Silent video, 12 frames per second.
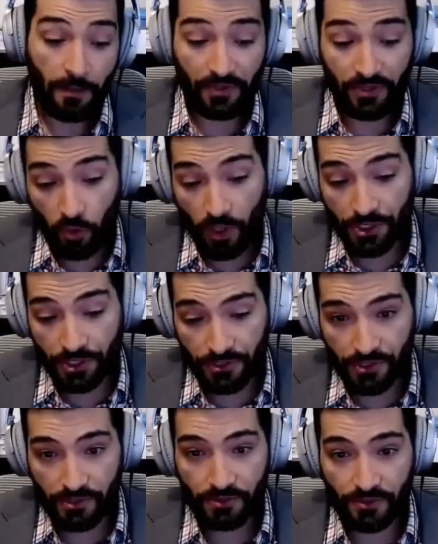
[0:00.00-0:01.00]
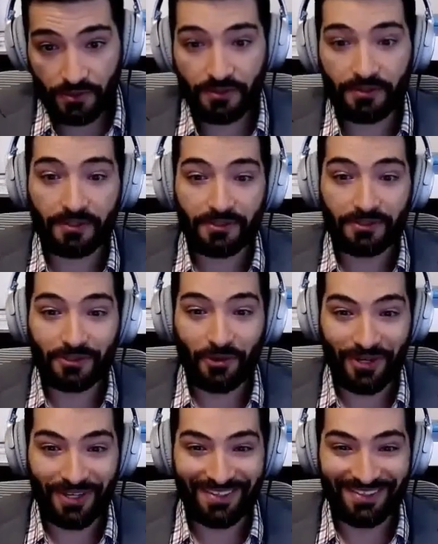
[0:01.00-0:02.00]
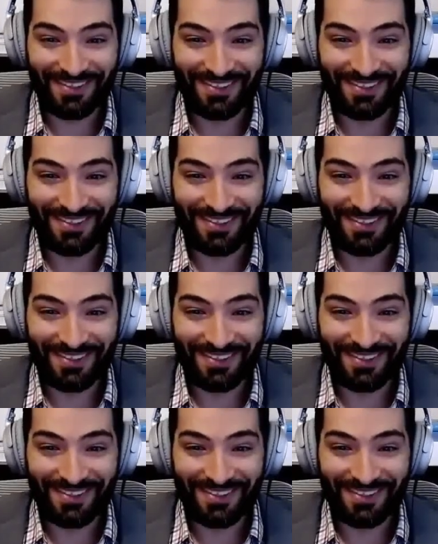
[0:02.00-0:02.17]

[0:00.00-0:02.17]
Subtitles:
But the questions, go ahead.